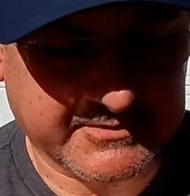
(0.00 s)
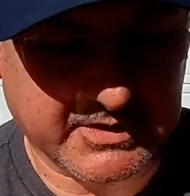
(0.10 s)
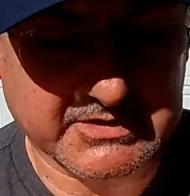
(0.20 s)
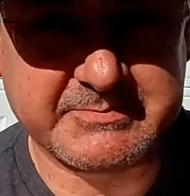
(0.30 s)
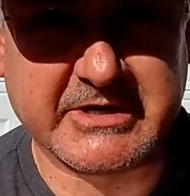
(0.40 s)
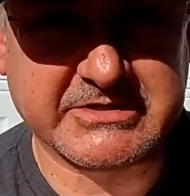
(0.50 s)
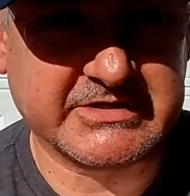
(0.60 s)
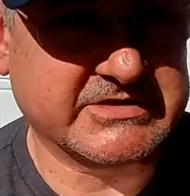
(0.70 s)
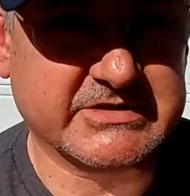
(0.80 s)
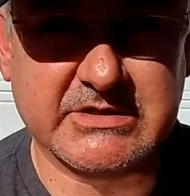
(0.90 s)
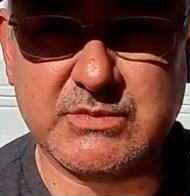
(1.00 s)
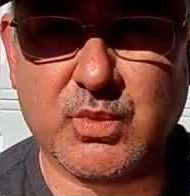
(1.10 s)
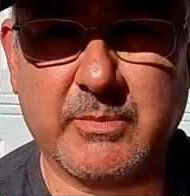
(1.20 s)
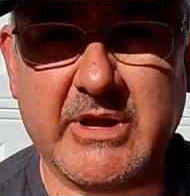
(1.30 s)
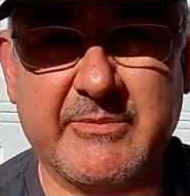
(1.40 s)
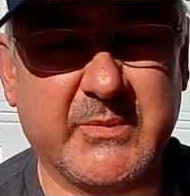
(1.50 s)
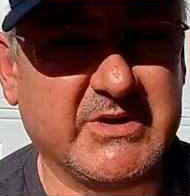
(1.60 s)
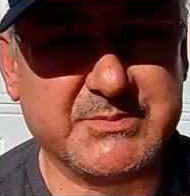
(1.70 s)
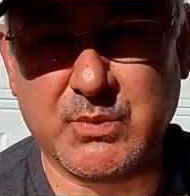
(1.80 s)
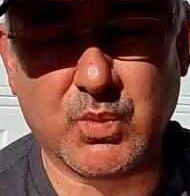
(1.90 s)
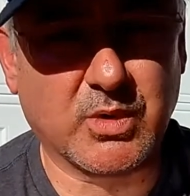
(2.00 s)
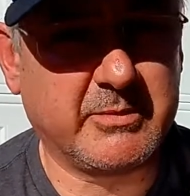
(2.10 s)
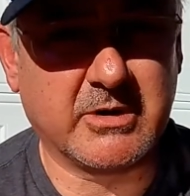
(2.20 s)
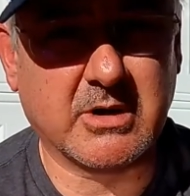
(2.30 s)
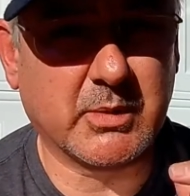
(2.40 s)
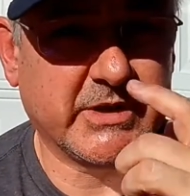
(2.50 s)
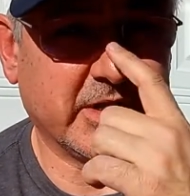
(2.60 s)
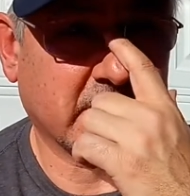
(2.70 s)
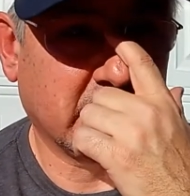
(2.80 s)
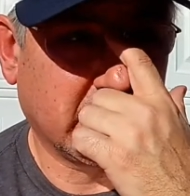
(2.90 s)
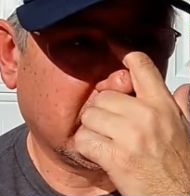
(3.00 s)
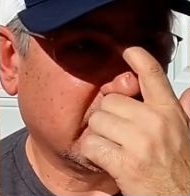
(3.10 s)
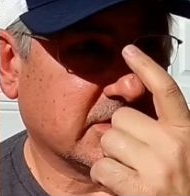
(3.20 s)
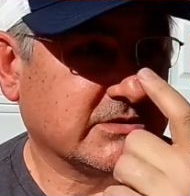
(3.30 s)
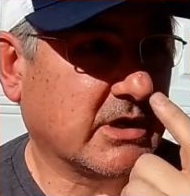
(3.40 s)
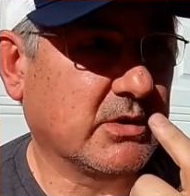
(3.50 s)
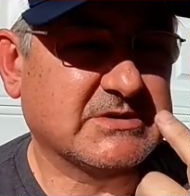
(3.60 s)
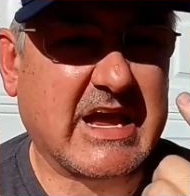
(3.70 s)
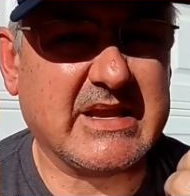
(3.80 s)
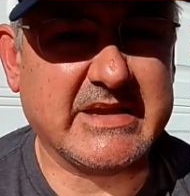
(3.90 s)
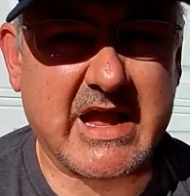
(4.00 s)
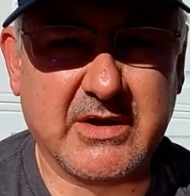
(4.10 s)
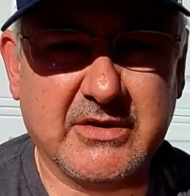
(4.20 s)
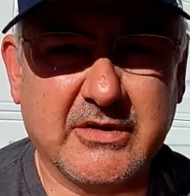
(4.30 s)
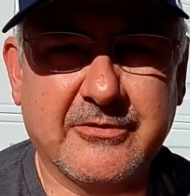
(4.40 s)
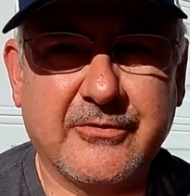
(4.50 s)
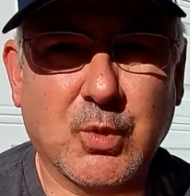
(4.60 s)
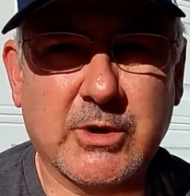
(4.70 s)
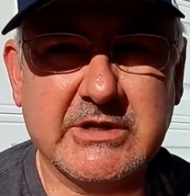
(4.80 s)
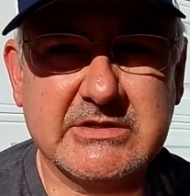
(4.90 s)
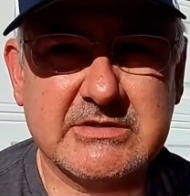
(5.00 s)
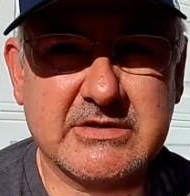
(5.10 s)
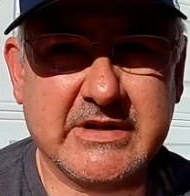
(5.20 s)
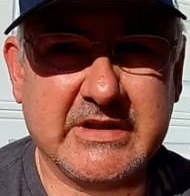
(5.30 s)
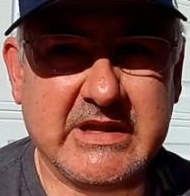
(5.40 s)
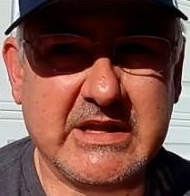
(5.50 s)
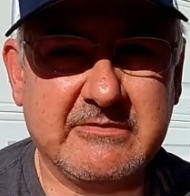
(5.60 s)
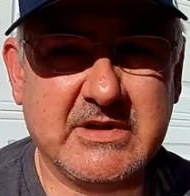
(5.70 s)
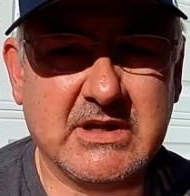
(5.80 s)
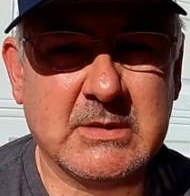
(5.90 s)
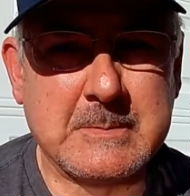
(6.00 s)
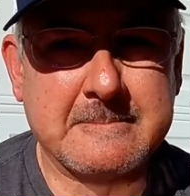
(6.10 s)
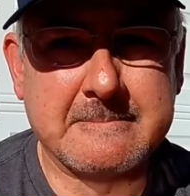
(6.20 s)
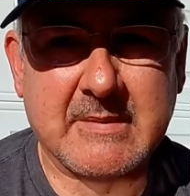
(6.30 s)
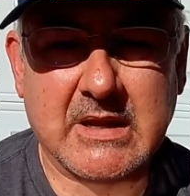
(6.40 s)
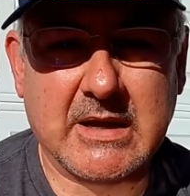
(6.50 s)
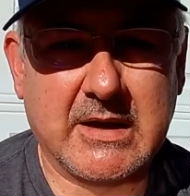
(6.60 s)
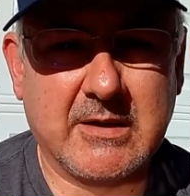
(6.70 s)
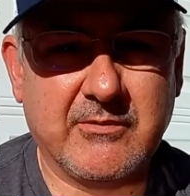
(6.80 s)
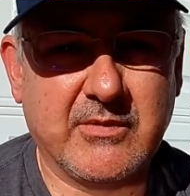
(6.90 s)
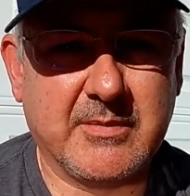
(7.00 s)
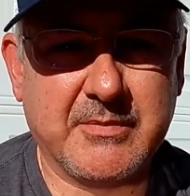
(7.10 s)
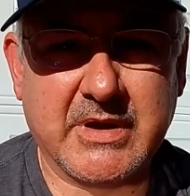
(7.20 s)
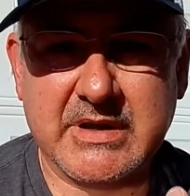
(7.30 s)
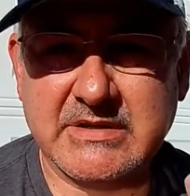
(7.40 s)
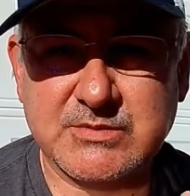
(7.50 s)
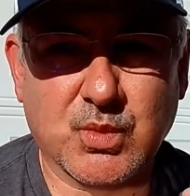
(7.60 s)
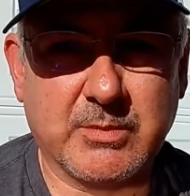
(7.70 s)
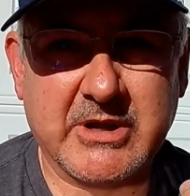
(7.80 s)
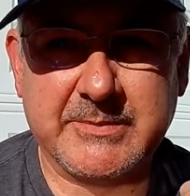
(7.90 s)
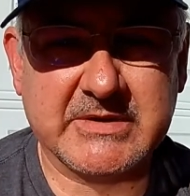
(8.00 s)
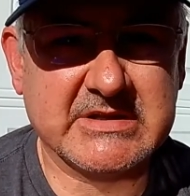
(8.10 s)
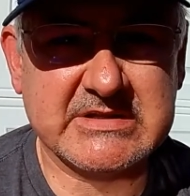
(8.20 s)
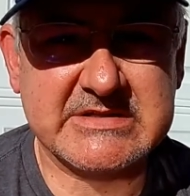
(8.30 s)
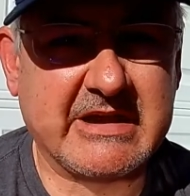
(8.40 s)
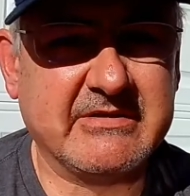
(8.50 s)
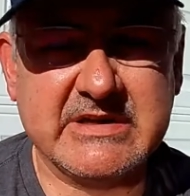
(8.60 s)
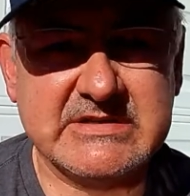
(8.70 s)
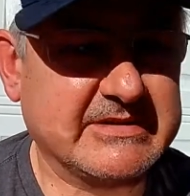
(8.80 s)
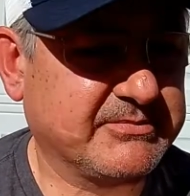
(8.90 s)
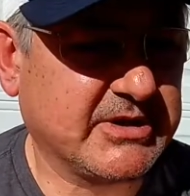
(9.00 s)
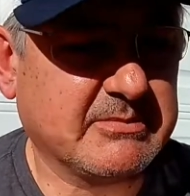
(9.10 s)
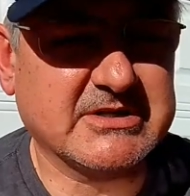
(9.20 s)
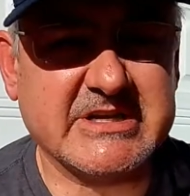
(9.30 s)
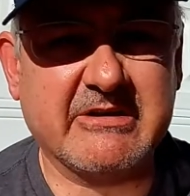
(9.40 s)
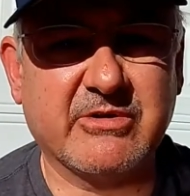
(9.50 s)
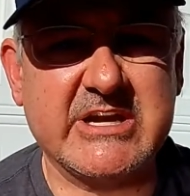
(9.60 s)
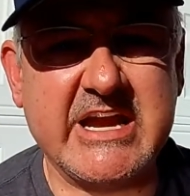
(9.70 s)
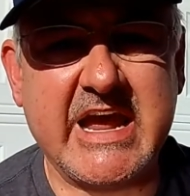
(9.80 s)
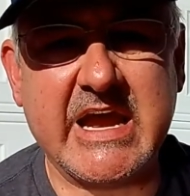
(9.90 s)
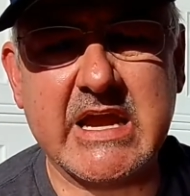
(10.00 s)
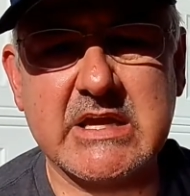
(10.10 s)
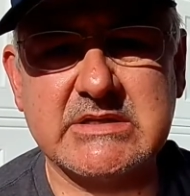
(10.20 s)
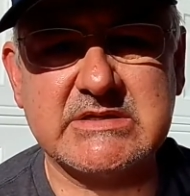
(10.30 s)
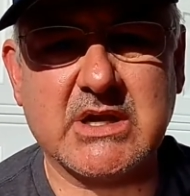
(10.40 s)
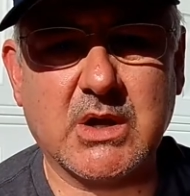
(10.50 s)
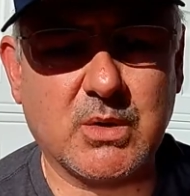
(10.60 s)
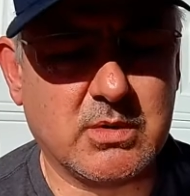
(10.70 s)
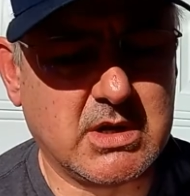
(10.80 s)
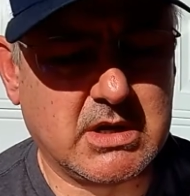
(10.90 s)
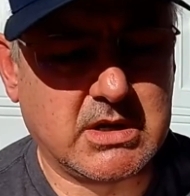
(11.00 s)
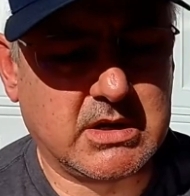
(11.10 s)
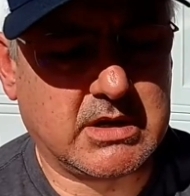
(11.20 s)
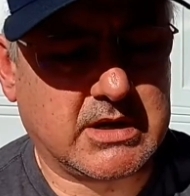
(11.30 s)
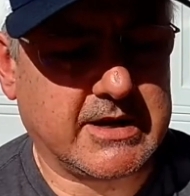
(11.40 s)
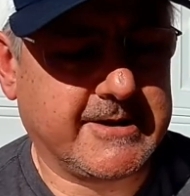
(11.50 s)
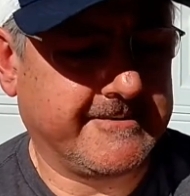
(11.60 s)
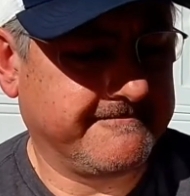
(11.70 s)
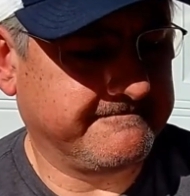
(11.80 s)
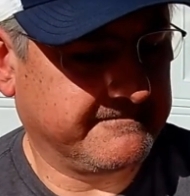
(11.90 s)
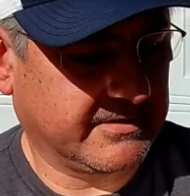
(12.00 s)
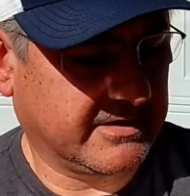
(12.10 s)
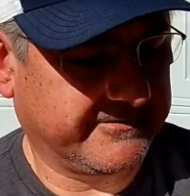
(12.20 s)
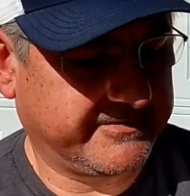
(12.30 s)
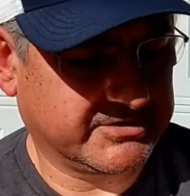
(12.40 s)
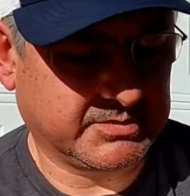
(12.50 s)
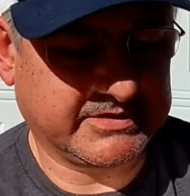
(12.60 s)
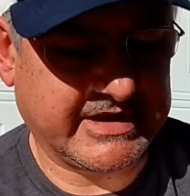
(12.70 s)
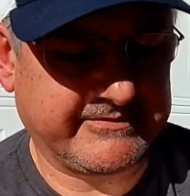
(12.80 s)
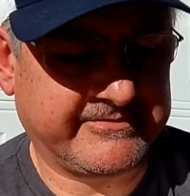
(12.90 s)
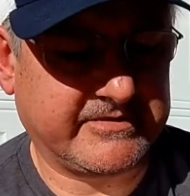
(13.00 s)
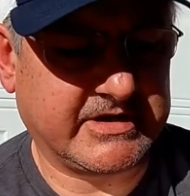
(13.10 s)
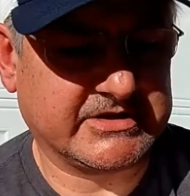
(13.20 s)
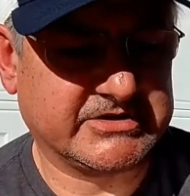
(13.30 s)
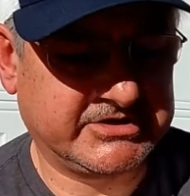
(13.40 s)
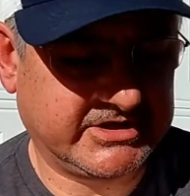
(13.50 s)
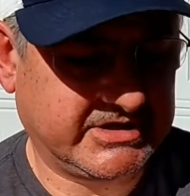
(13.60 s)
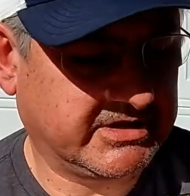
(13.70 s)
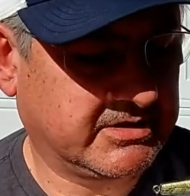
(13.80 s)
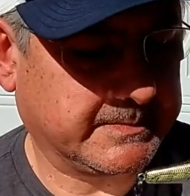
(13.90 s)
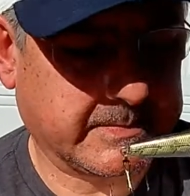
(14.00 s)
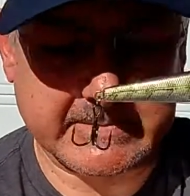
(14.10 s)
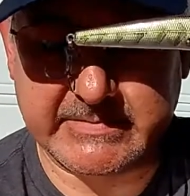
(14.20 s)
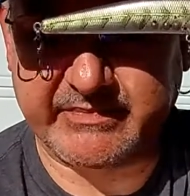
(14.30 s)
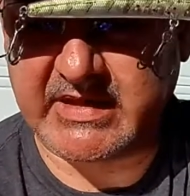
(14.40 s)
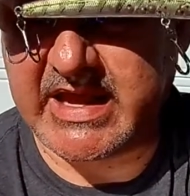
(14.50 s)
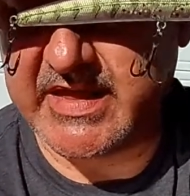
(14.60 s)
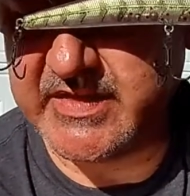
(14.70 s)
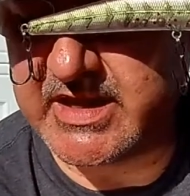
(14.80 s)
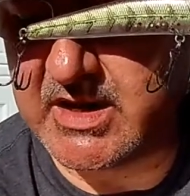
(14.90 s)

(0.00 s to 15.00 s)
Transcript: know, especially since it's warmed up. I mean, it's been warm here all week, so it's gotten down into the 40s in the evening, but it's warmed up into the 70s pretty much every day. So gonna fish with that Finesse Jig, and then